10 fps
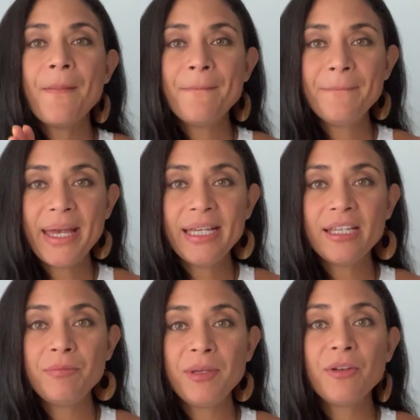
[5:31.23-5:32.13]
make
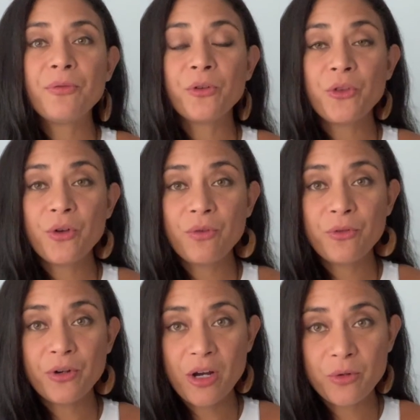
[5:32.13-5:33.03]
it be for the
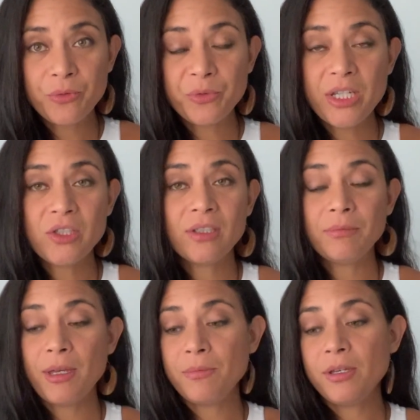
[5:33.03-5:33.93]
for a good reason
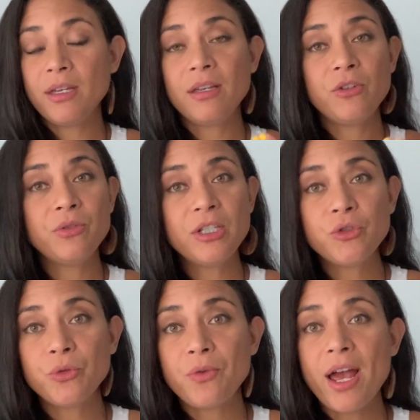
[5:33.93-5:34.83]
maybe you need
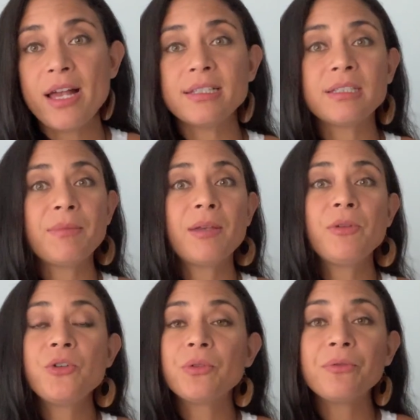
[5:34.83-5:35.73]
to rest
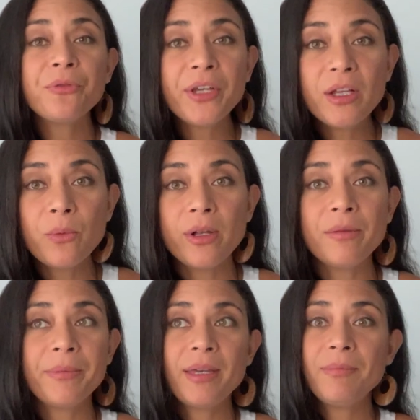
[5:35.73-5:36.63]
maybe you don't feel well
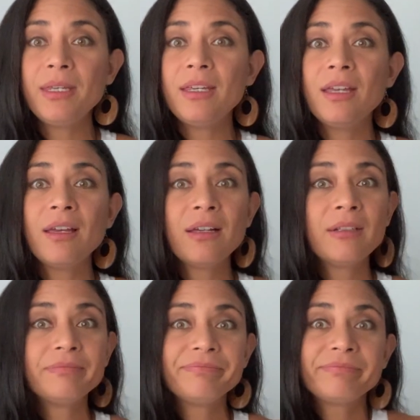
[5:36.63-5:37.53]
maybe
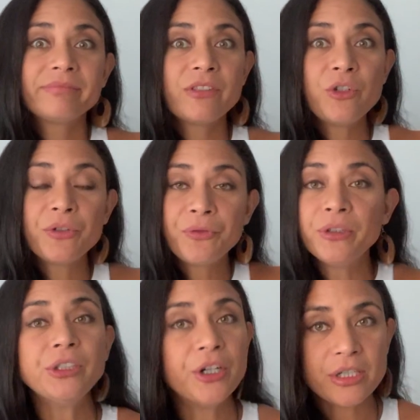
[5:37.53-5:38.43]
your
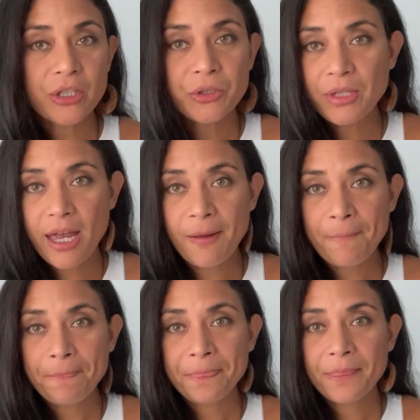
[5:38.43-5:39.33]
foot hurts today
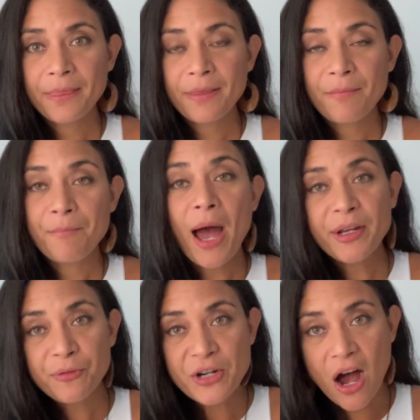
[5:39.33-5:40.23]
but
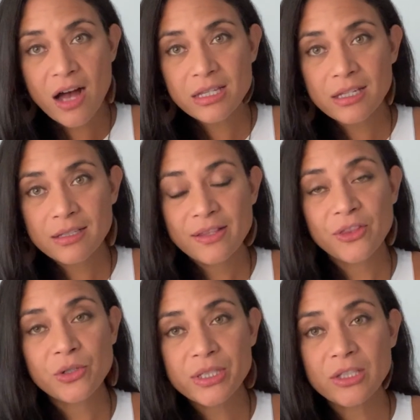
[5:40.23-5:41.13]
if not
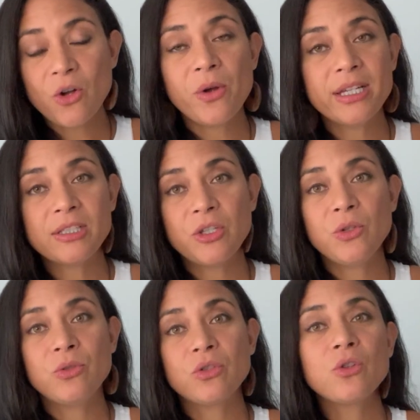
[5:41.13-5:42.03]
there is no
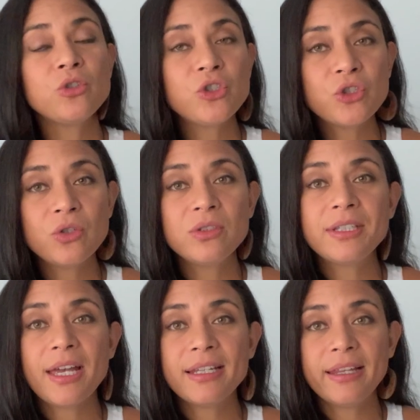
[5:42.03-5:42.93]
excuse you should
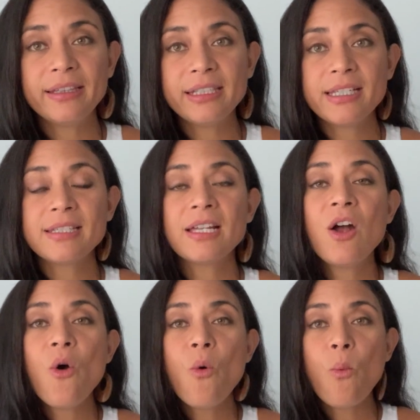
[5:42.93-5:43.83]
get at least
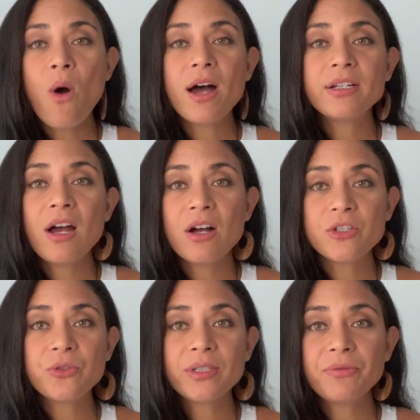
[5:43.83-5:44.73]

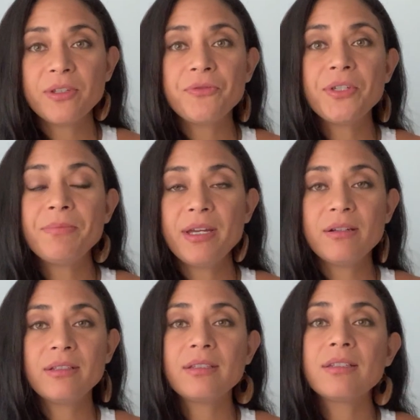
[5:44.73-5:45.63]
150
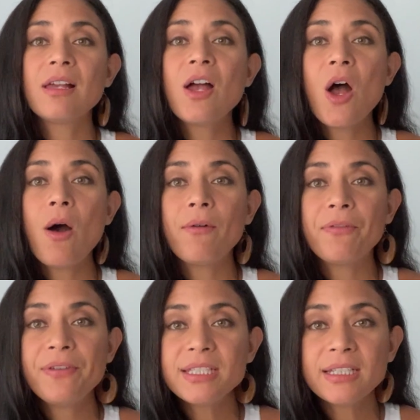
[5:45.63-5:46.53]
minutes of
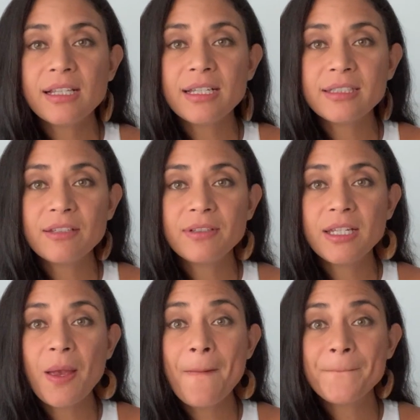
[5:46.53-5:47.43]
physical
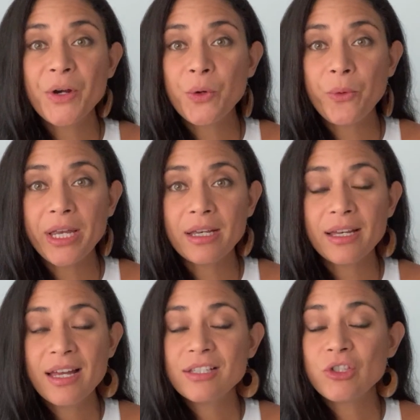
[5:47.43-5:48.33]
activity per week
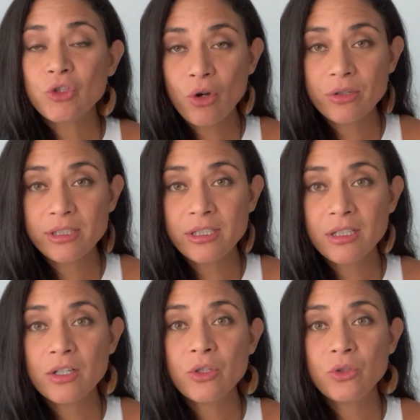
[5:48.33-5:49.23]
it's totally
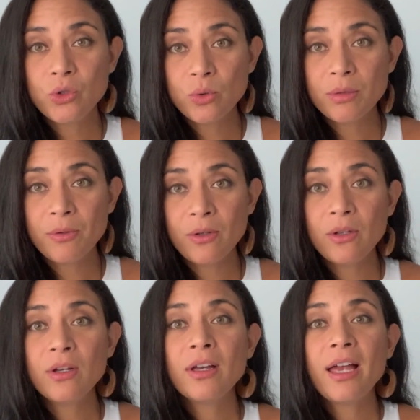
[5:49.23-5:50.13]
doable
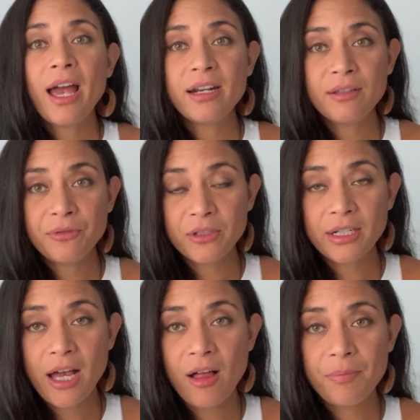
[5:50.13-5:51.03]
and if you need
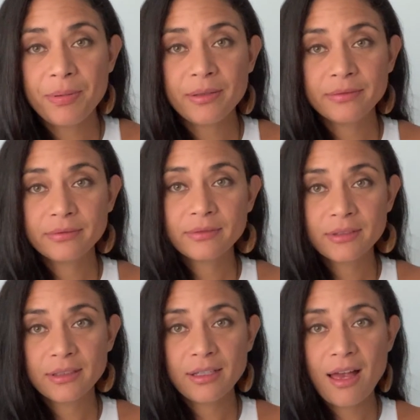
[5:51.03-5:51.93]
help
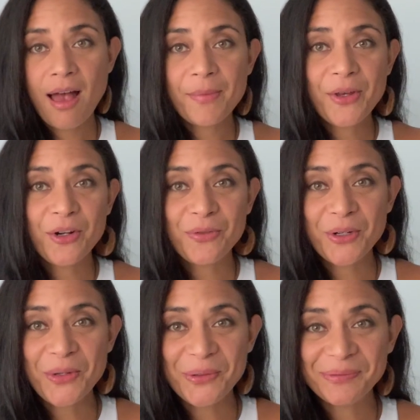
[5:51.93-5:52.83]
i'm there for
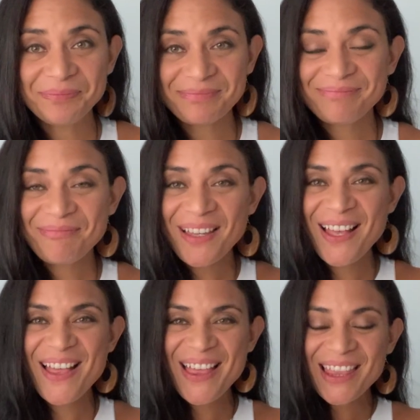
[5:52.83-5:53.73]
you
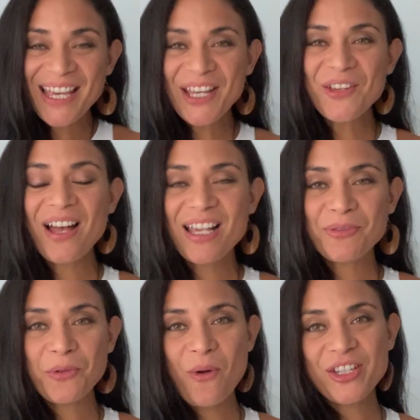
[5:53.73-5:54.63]
thank you guys
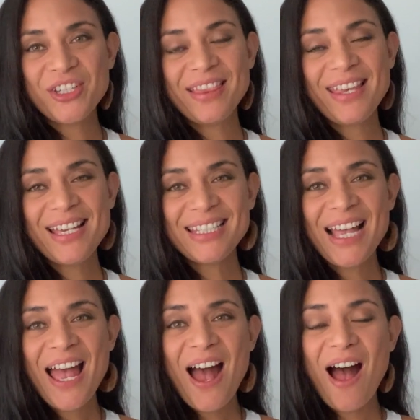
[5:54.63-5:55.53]
for watching this
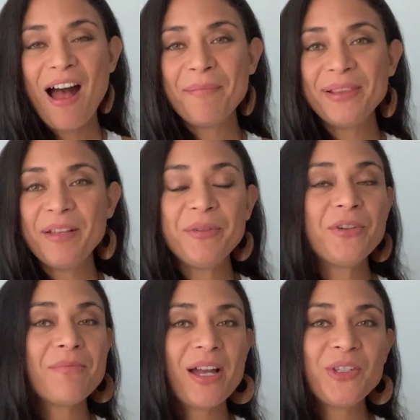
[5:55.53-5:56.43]
um, let me
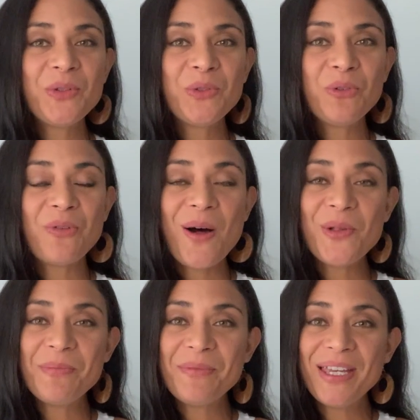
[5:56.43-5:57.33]
remind you to
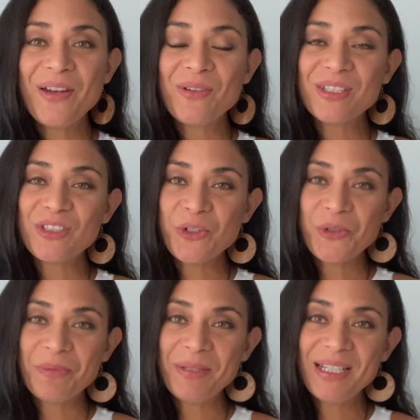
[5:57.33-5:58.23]
follow me on
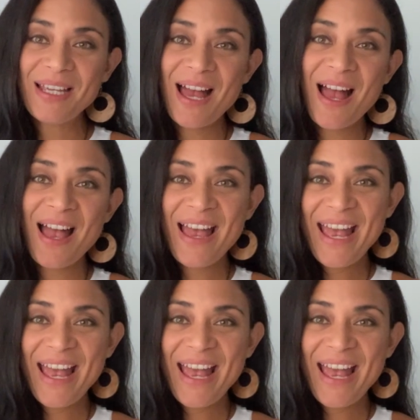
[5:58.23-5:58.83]
social media